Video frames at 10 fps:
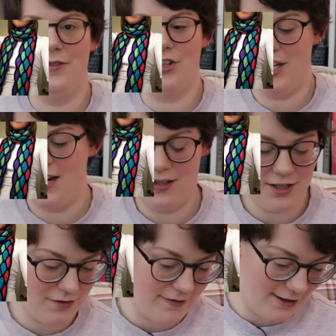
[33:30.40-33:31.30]
a lot, the stained
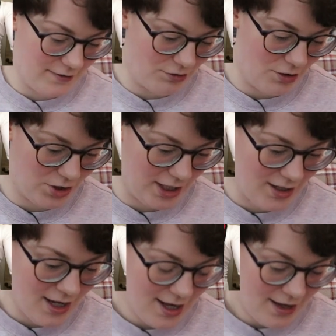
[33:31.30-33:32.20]
glass effect of
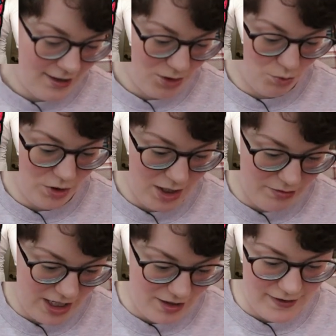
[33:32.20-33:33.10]
crochet. It's really, really